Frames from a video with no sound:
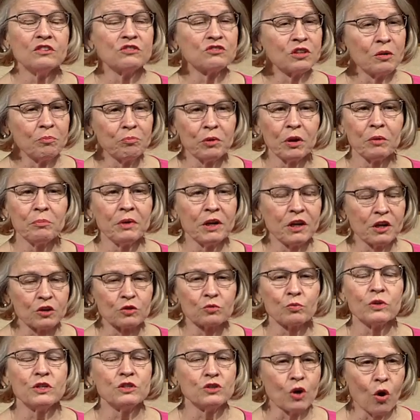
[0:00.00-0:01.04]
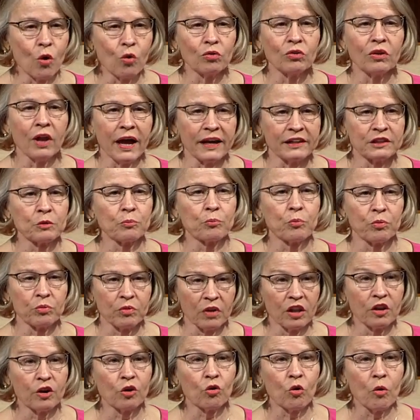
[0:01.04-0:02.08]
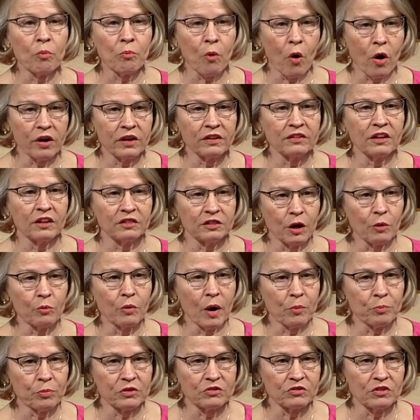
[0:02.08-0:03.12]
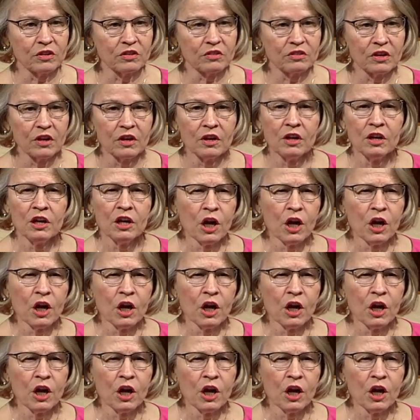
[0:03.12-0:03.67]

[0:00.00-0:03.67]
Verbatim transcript: simply because we don't like the political party that they represent.